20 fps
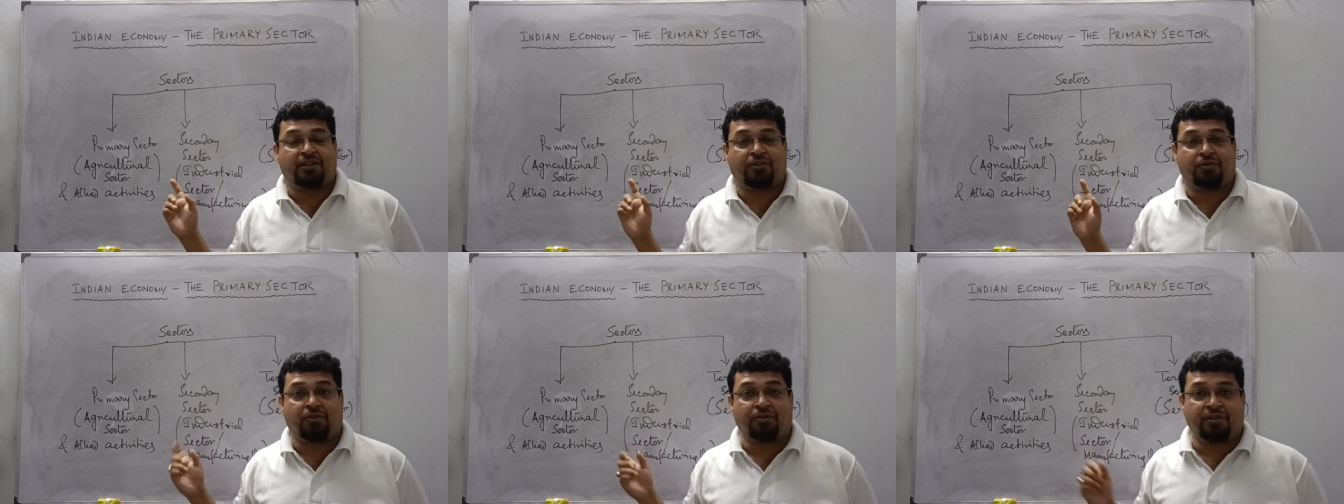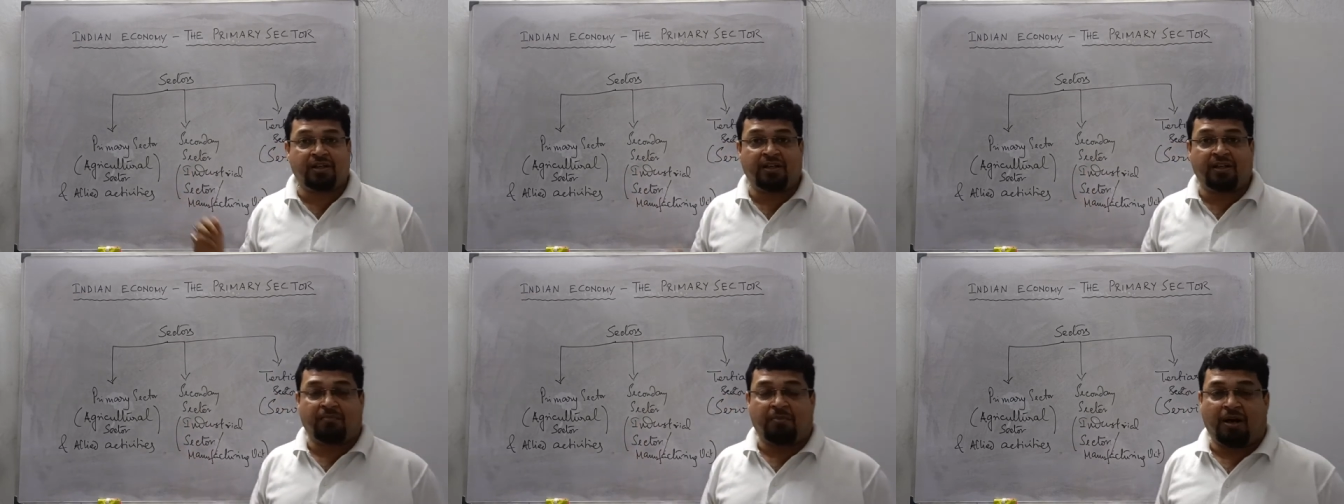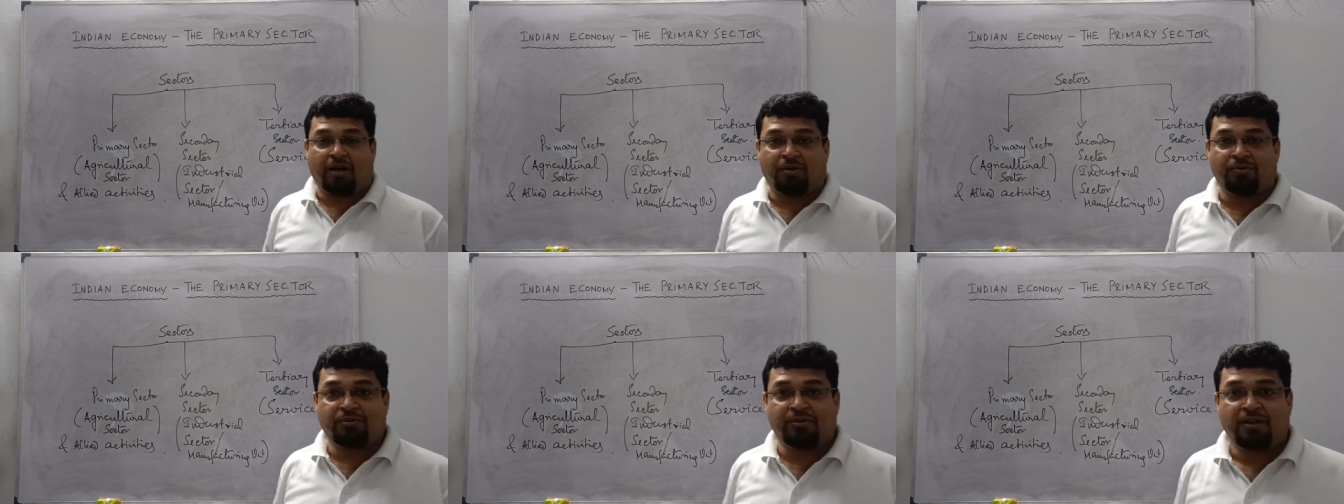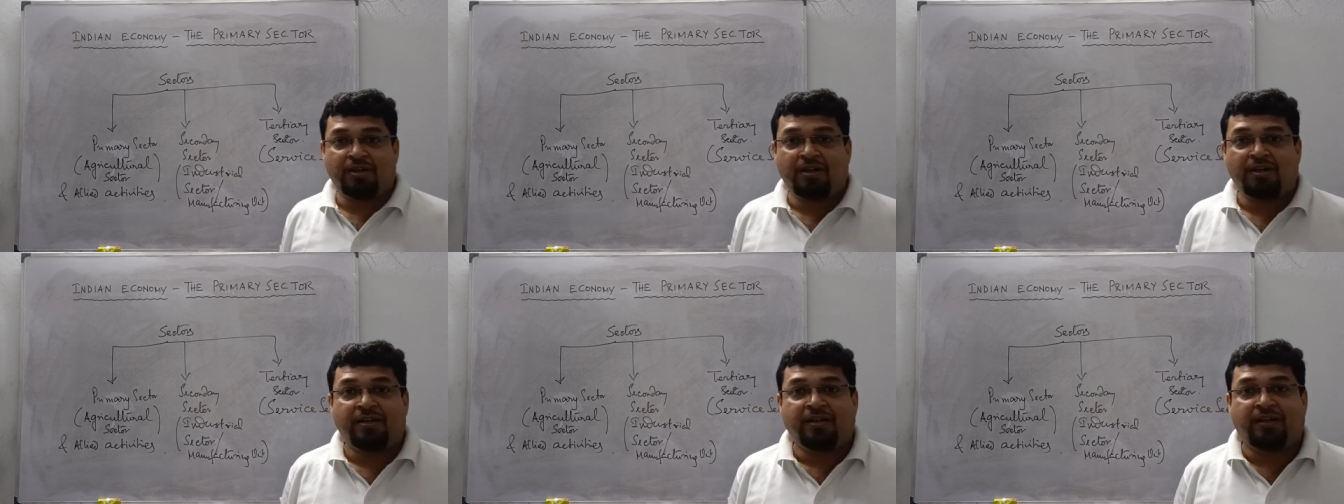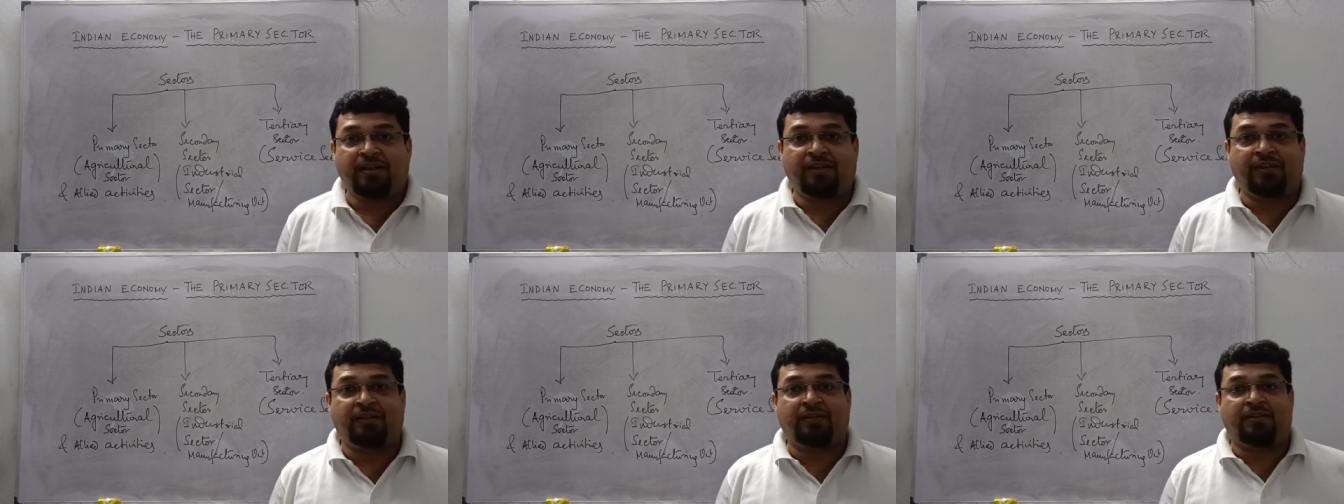talking about
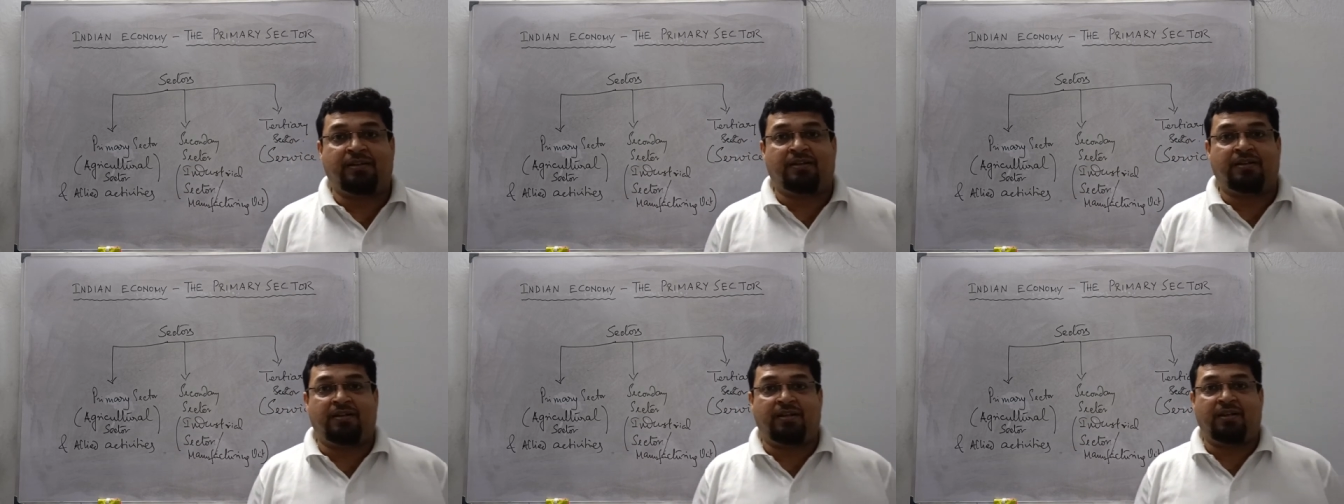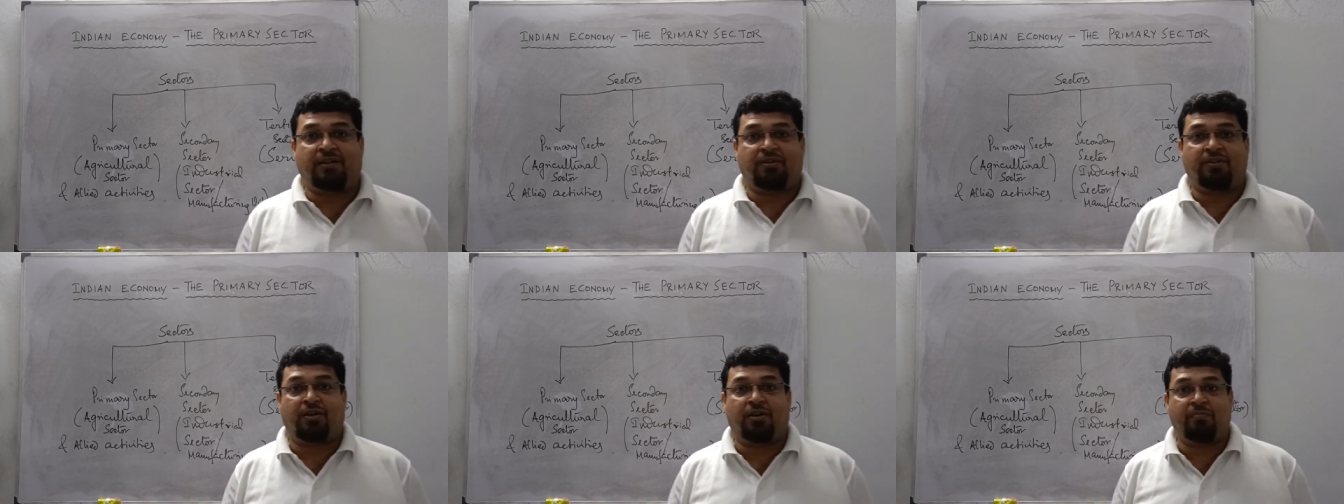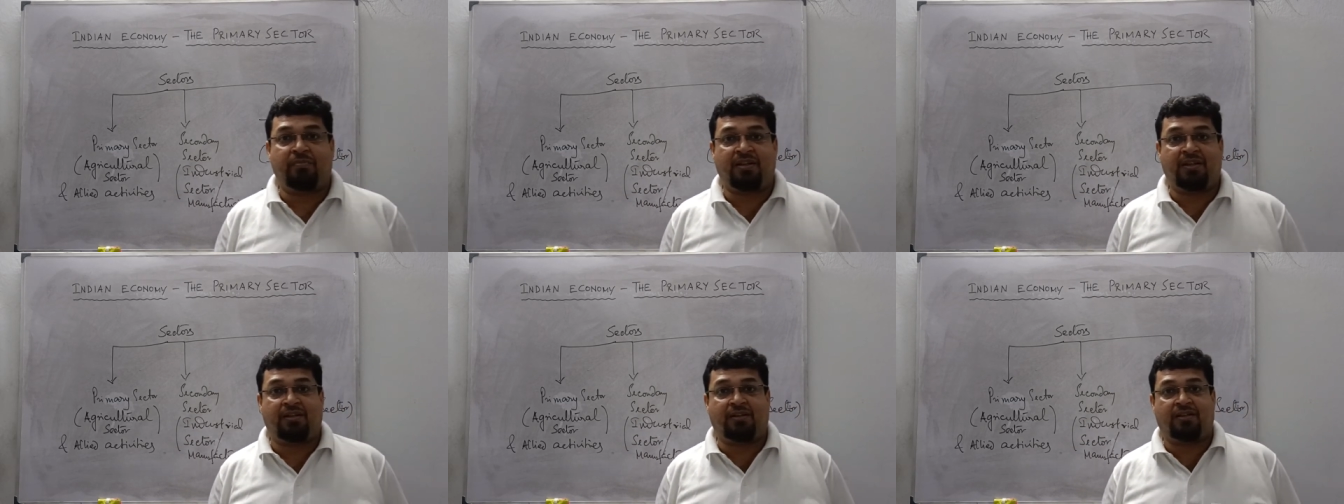in the economy.